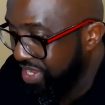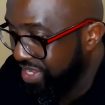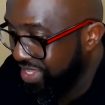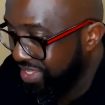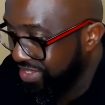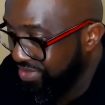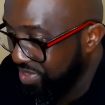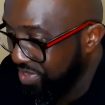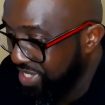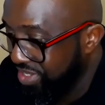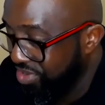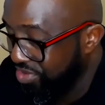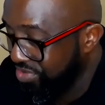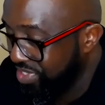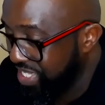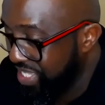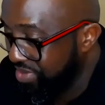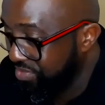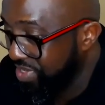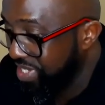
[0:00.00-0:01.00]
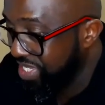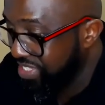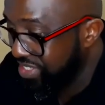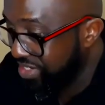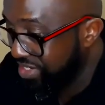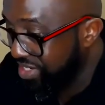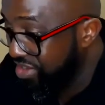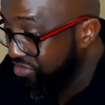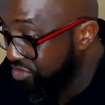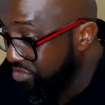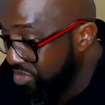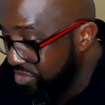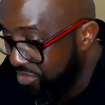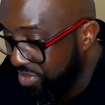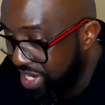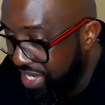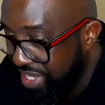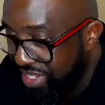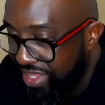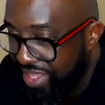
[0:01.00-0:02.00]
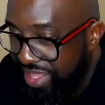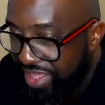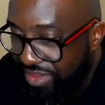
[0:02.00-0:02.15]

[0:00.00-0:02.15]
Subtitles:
because we can go say we can get some government money